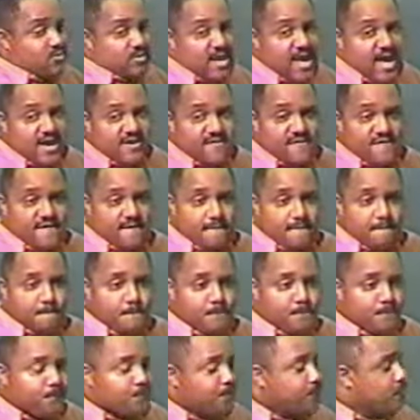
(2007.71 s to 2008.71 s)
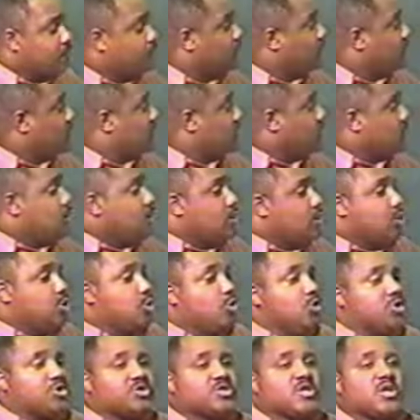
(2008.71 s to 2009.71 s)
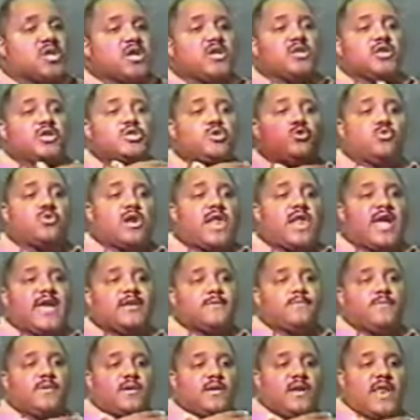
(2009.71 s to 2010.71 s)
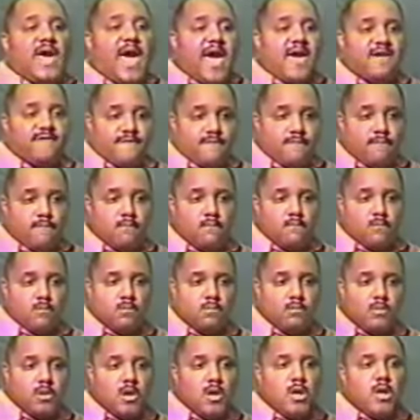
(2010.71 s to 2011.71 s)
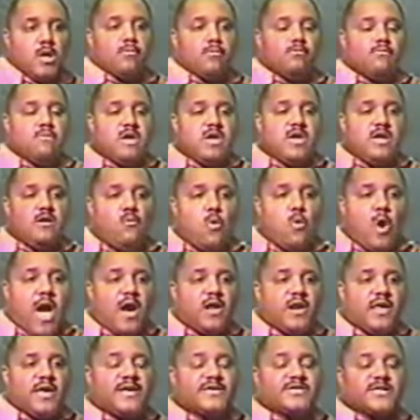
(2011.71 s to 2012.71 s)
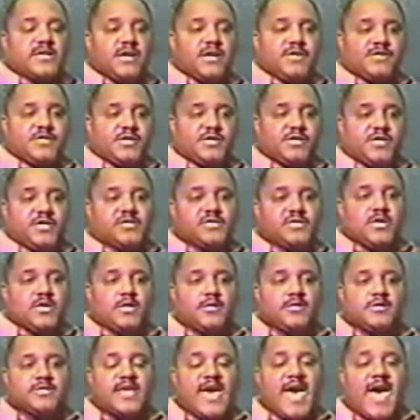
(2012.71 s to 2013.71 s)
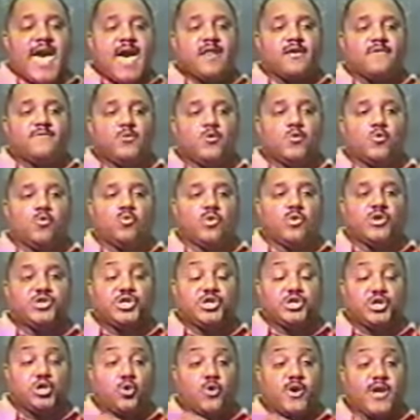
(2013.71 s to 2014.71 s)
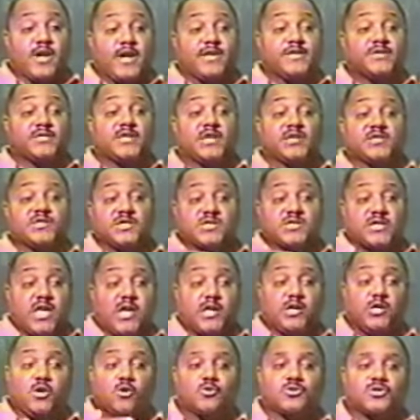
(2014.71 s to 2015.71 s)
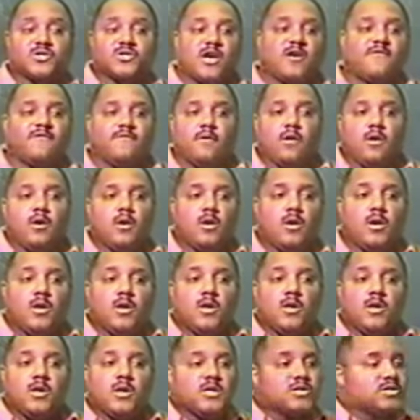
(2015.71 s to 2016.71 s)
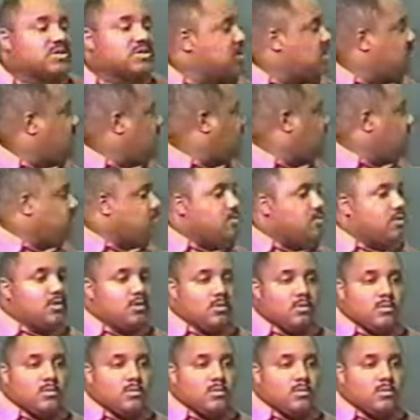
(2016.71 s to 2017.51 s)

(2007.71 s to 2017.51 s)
on life. You saying that you're glad to be alive. Meanwhile, there's entities inside of you, which is your ancestors and yourself, is saying,